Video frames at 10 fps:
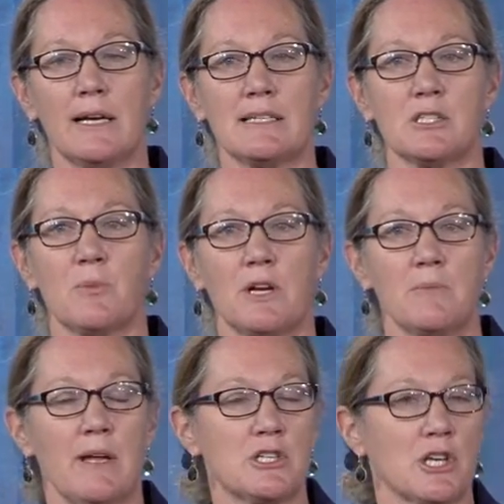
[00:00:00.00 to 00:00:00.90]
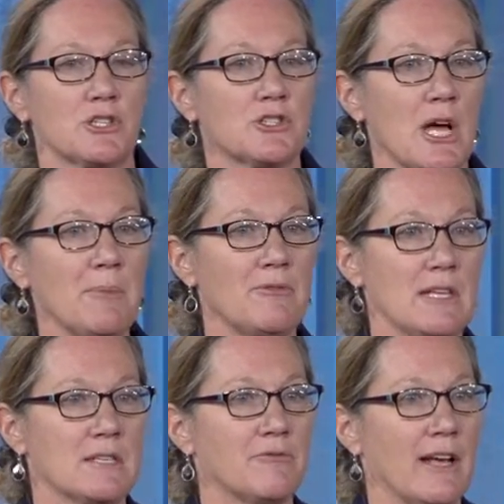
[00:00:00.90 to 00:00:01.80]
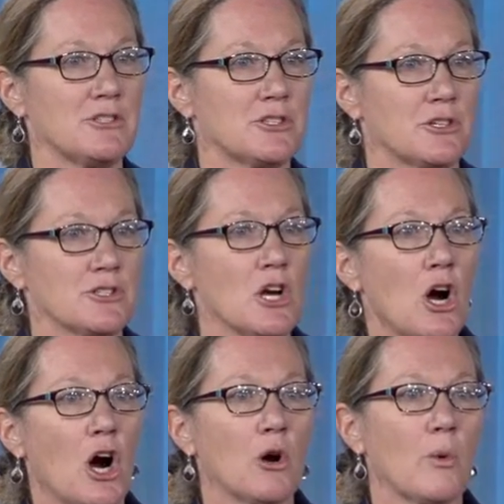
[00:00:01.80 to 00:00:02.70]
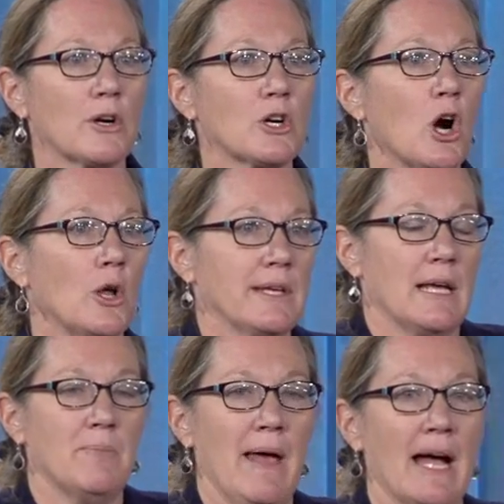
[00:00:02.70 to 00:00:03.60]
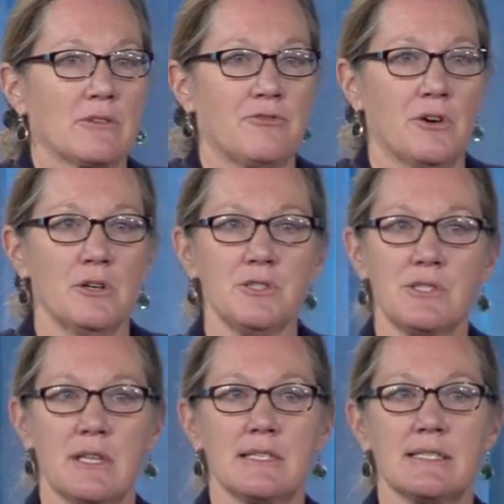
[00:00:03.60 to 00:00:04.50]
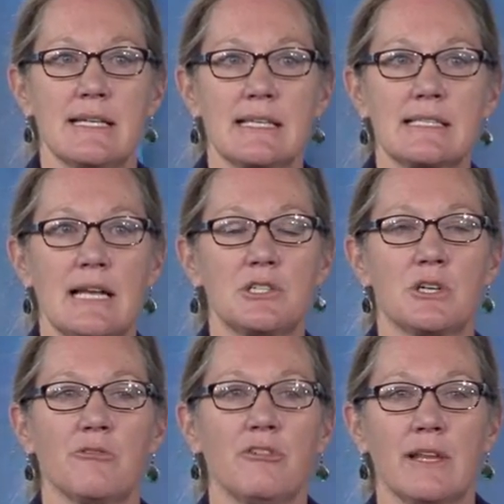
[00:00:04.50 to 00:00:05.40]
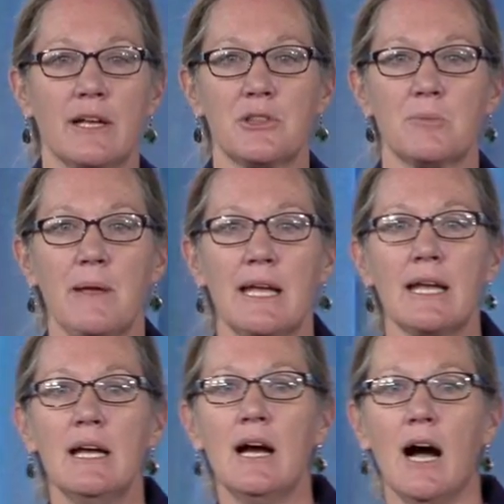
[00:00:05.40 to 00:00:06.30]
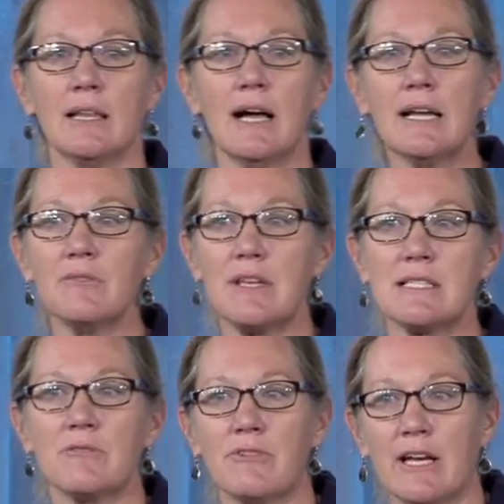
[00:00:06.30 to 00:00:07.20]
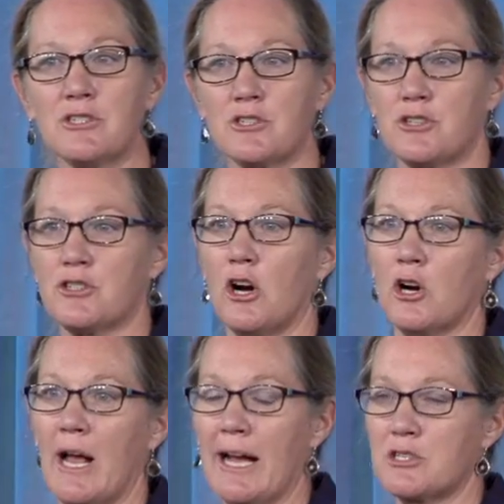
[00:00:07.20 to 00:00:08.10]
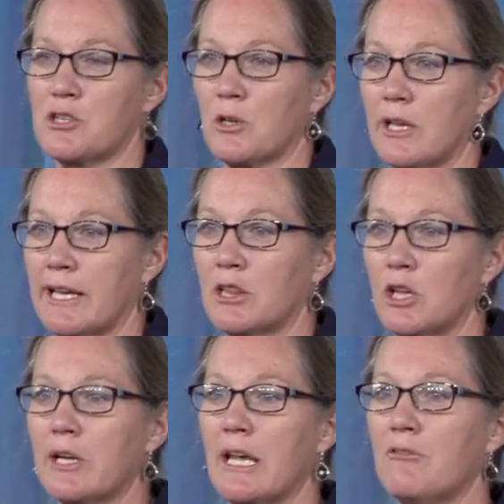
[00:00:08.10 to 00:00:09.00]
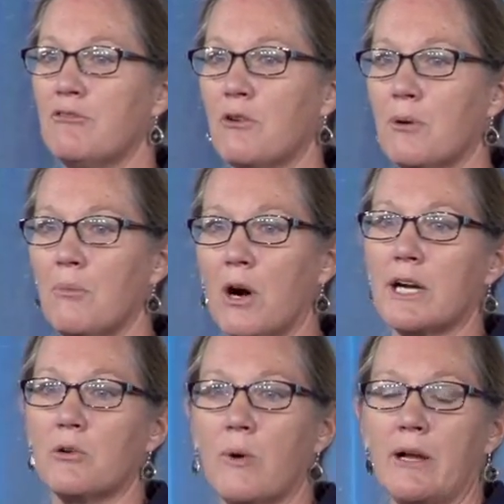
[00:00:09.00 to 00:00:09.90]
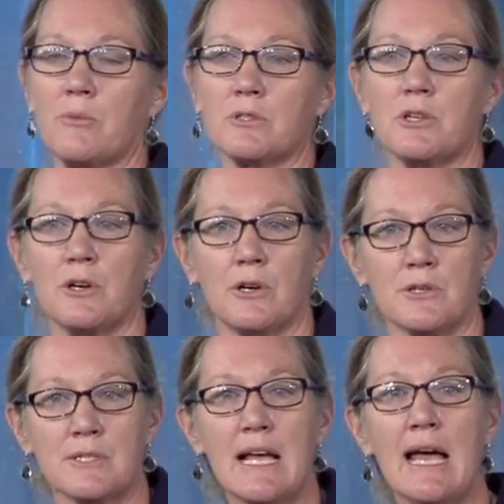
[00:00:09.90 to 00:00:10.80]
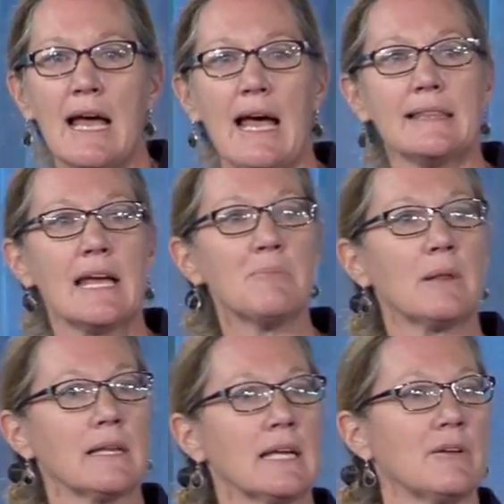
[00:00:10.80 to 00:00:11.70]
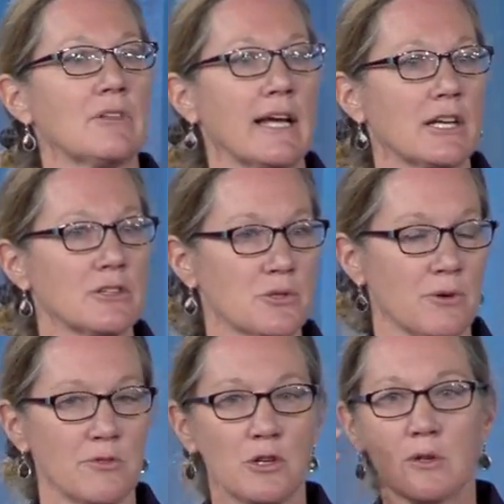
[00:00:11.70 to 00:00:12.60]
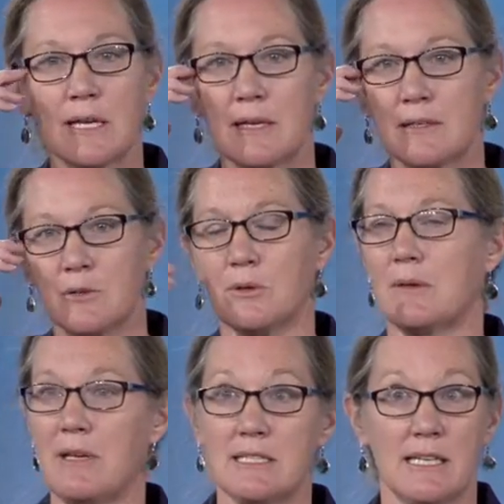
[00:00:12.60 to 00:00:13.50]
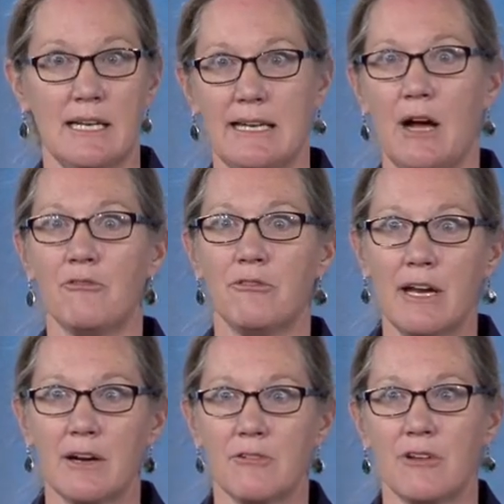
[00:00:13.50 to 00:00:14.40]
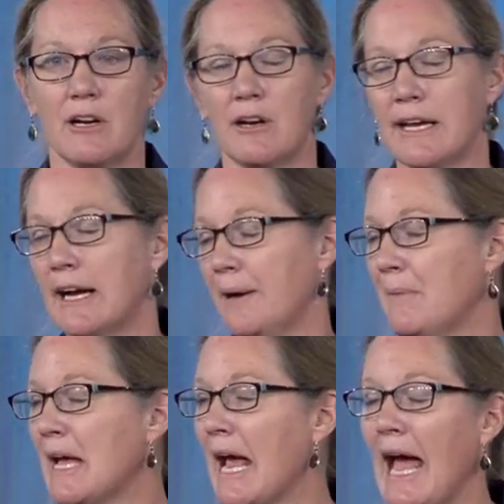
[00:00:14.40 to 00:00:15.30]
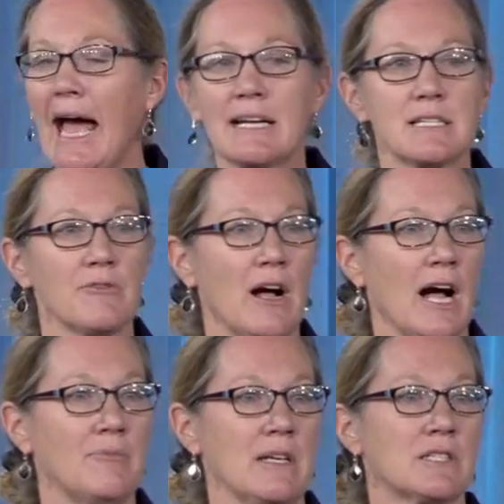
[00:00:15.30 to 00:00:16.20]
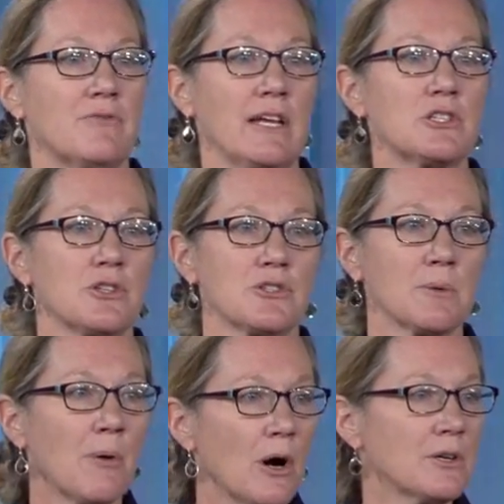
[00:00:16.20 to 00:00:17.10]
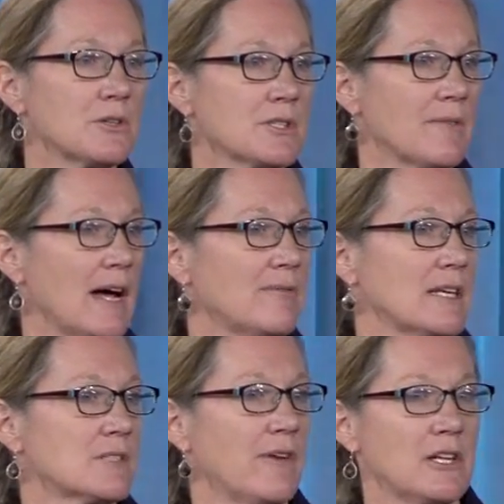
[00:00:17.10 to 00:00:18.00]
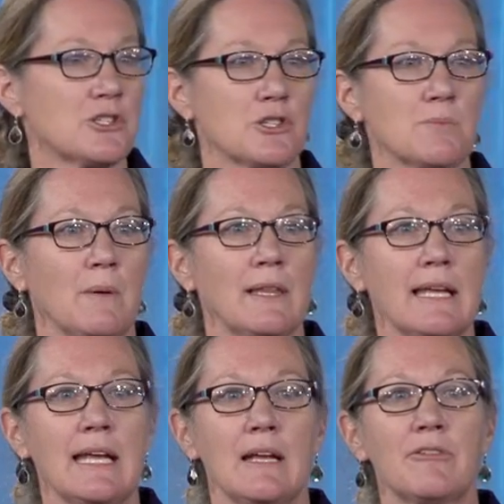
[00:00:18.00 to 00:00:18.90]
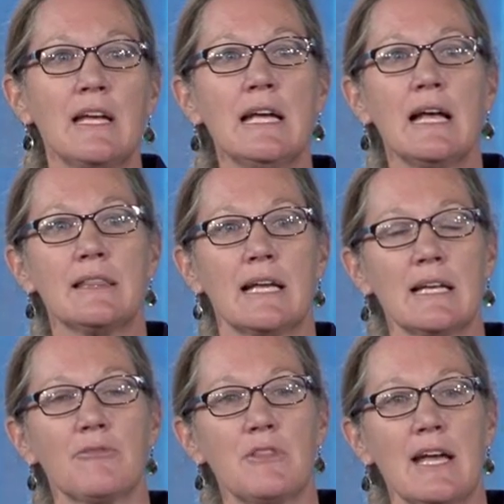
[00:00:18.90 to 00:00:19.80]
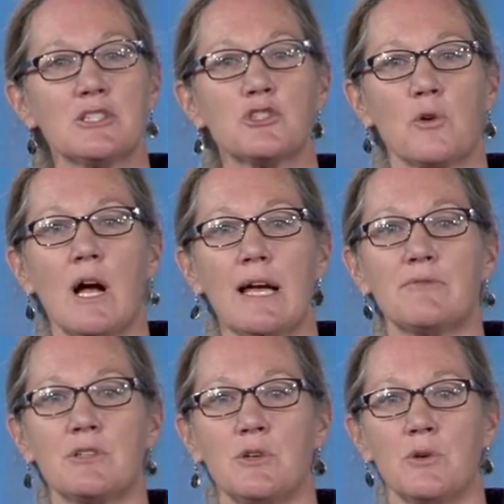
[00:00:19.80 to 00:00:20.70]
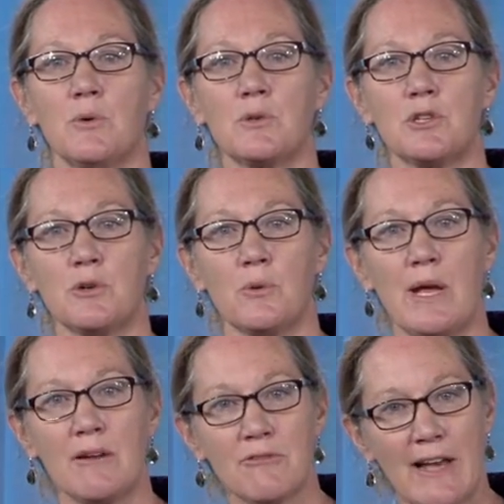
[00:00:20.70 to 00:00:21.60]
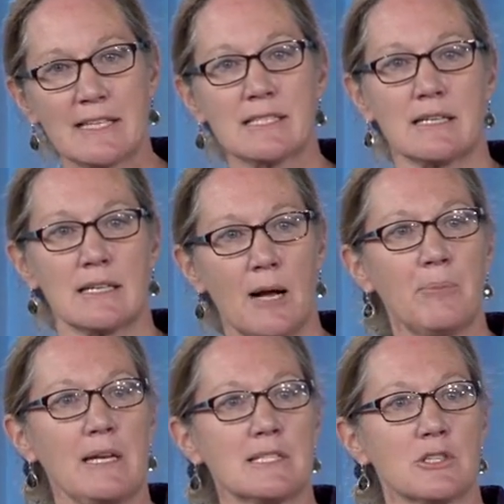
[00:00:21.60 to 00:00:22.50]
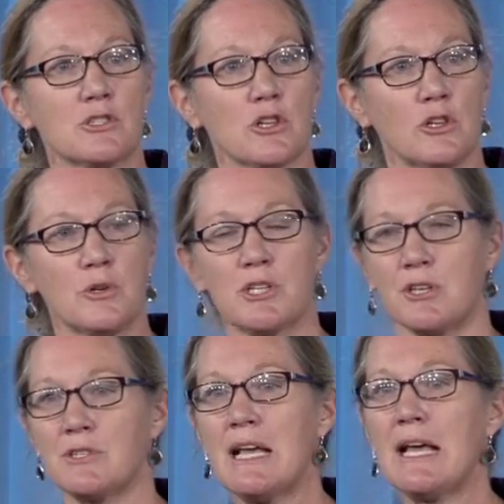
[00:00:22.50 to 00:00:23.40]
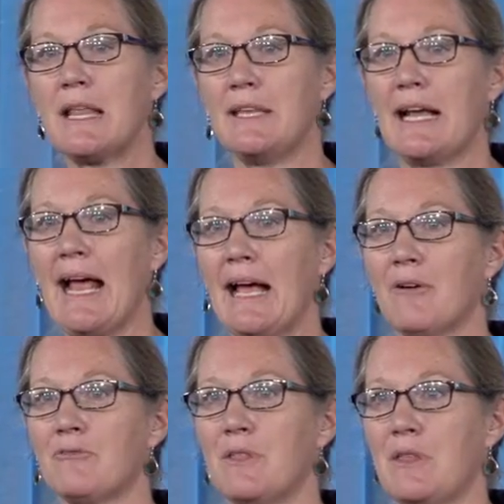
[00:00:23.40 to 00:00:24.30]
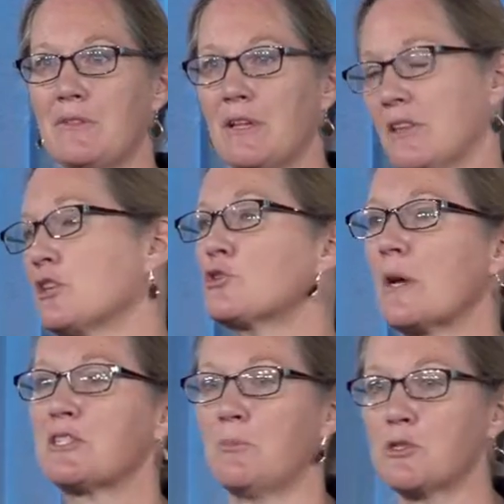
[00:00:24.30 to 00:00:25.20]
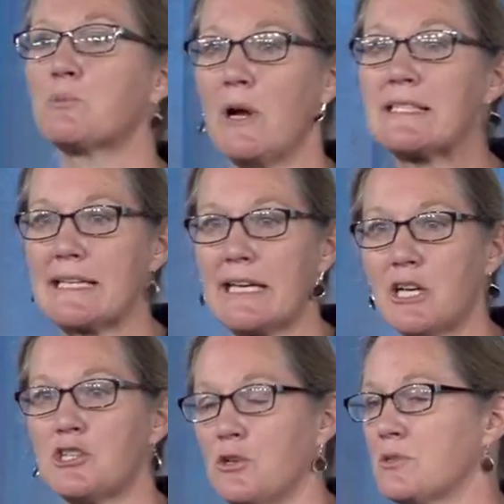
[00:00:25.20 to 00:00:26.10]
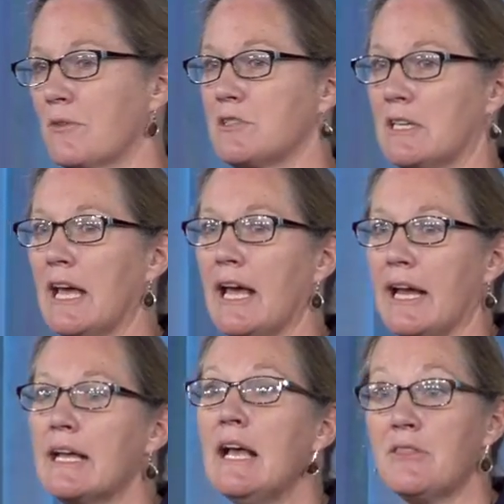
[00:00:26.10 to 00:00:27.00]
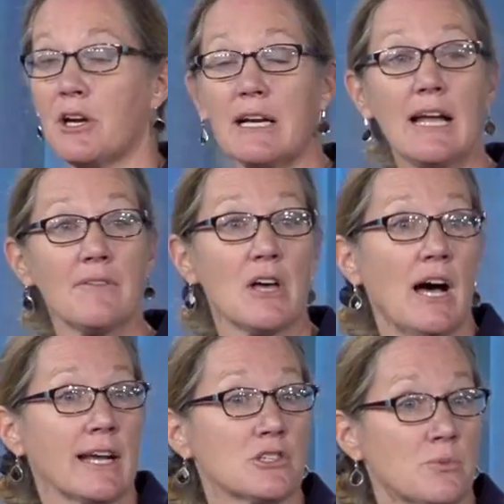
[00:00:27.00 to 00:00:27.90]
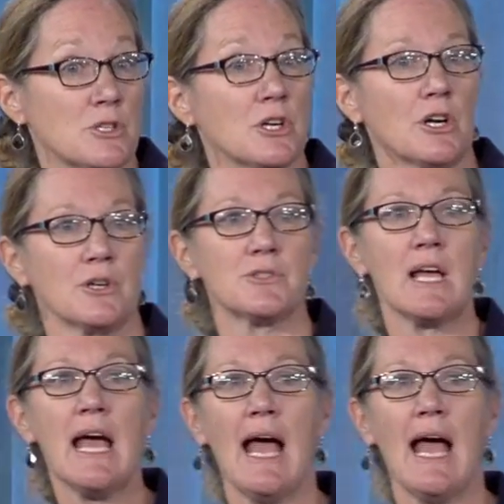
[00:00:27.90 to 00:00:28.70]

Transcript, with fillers: I just wanted to mention some of these investors are what are called impact first. This is an extension of philanthropy. A lot of these investors are actually looking for market rate returns. And they believe, like sort of newly, newly minted and now very, very um, active Obvious Ventures, the partners of Obvious Ventures believe that if they strive to, to invest in companies and solutions that, have, that, that address the most pressing issues of today, they're going to have the highest returns.